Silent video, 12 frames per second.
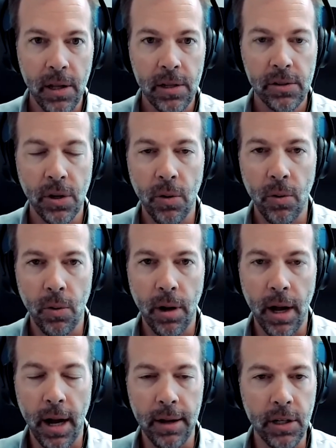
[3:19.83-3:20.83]
So
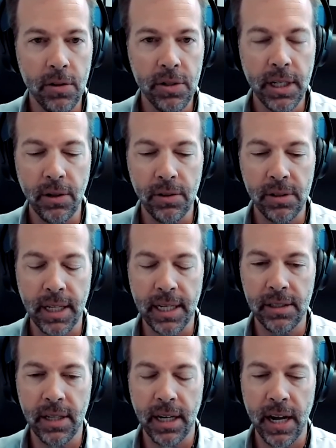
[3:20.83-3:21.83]
using those
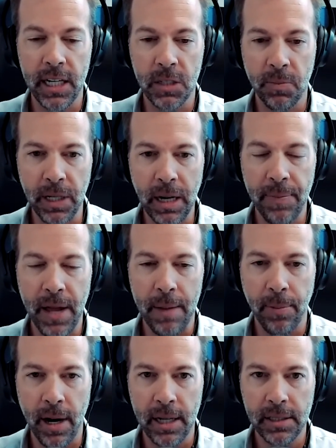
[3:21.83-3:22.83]
things to kind of speed up that
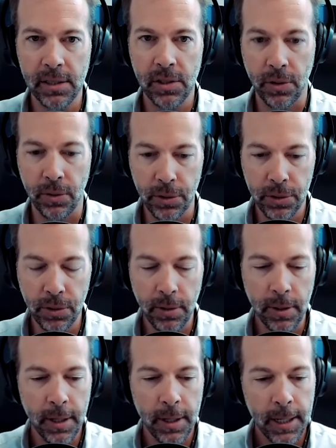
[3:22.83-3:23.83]
process are crucial.